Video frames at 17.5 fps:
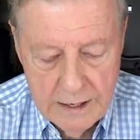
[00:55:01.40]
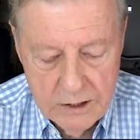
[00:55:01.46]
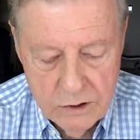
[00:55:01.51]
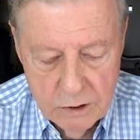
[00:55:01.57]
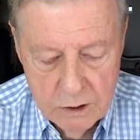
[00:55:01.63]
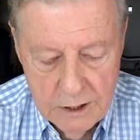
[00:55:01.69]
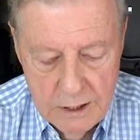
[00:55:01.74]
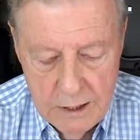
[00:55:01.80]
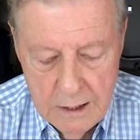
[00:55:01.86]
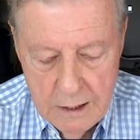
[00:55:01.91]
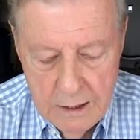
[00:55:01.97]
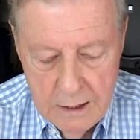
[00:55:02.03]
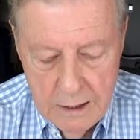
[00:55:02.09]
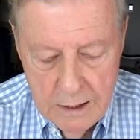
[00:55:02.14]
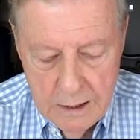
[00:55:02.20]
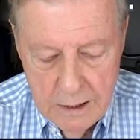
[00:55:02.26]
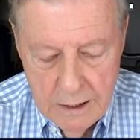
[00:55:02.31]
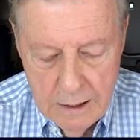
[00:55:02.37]
actually,
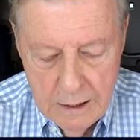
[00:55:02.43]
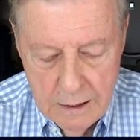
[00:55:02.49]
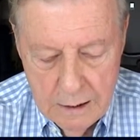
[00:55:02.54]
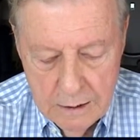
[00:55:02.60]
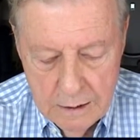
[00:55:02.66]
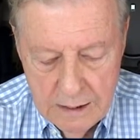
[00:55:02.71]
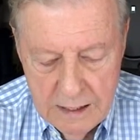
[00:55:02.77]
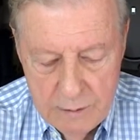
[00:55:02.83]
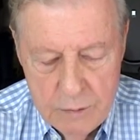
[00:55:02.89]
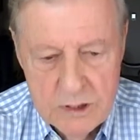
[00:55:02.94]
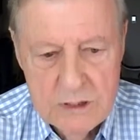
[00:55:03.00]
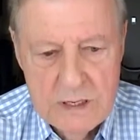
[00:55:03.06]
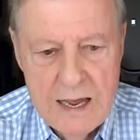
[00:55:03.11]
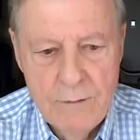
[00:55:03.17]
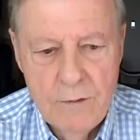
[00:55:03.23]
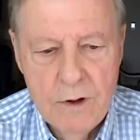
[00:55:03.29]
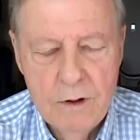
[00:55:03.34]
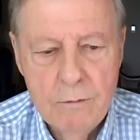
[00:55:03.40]
uh, I missed
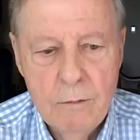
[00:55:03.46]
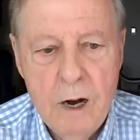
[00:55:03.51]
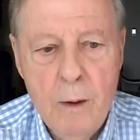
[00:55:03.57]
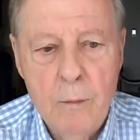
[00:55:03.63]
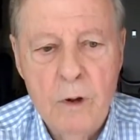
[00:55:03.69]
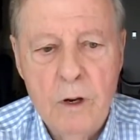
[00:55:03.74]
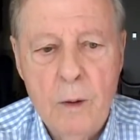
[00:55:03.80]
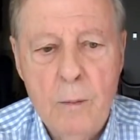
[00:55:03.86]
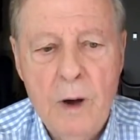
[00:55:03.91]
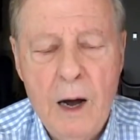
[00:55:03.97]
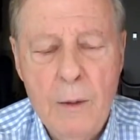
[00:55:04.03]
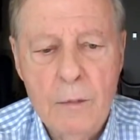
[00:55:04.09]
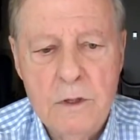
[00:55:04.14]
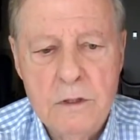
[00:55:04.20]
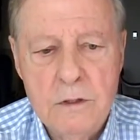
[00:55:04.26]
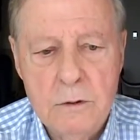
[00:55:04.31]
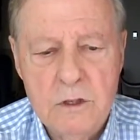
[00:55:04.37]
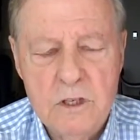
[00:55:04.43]
having a mama and a
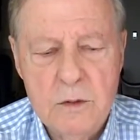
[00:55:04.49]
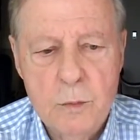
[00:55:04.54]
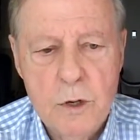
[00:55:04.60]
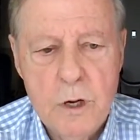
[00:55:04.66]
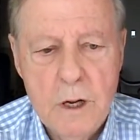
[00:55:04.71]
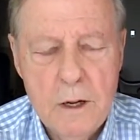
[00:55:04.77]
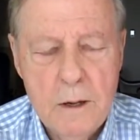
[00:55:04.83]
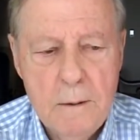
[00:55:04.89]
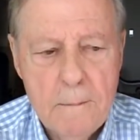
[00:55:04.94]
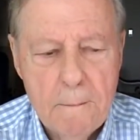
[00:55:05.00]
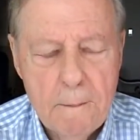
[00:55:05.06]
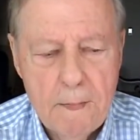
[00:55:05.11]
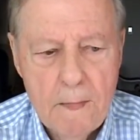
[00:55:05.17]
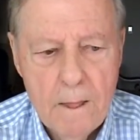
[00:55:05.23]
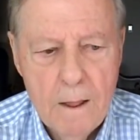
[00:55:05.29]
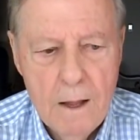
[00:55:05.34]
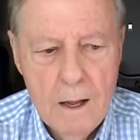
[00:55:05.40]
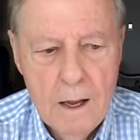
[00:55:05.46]
papa, so to speak.
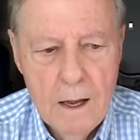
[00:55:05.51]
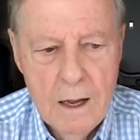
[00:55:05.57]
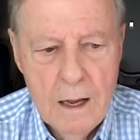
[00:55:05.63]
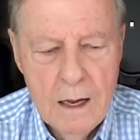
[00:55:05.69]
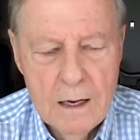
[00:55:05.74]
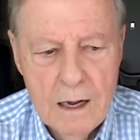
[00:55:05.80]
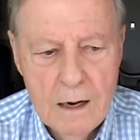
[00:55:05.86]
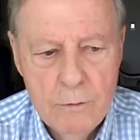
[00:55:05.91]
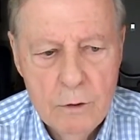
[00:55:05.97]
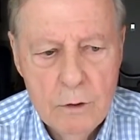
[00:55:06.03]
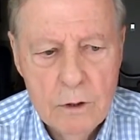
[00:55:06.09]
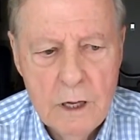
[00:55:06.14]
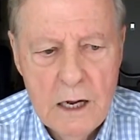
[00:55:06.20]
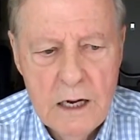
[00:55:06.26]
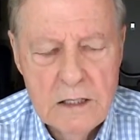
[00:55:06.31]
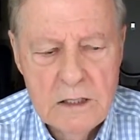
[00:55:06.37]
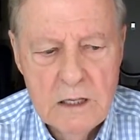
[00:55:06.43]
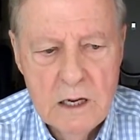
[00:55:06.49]
And I
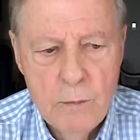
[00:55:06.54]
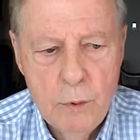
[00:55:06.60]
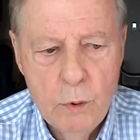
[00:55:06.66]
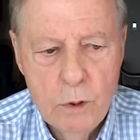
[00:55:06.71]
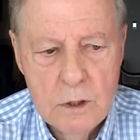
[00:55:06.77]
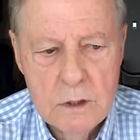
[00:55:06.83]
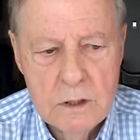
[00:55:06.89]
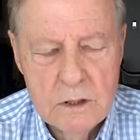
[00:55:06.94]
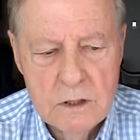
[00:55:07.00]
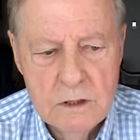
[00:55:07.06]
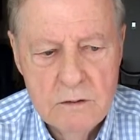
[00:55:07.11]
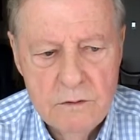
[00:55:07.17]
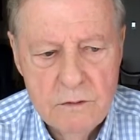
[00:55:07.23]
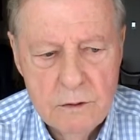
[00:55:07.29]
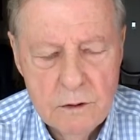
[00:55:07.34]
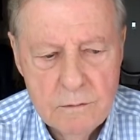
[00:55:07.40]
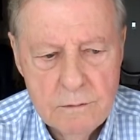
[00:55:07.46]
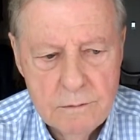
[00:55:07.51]
realized the importance
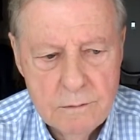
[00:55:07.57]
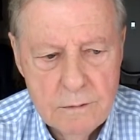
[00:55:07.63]
of uh,